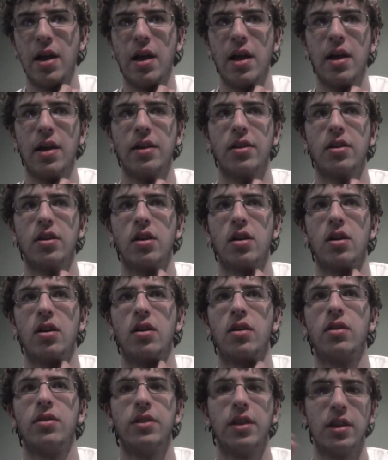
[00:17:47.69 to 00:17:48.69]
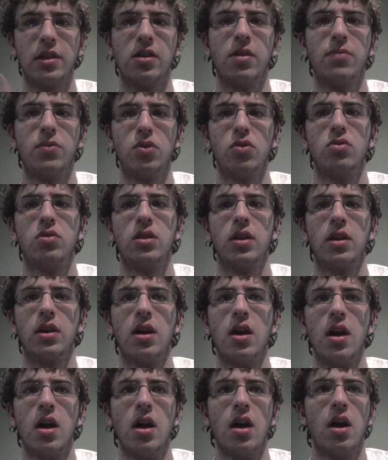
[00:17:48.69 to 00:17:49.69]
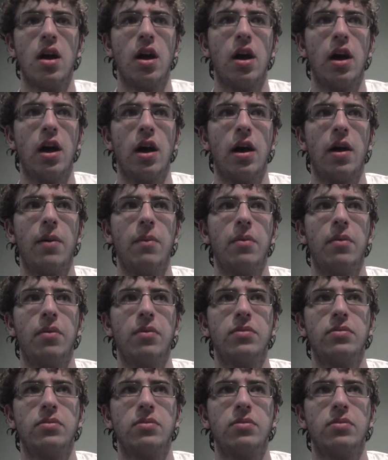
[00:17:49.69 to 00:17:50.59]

and uh, they end up using um,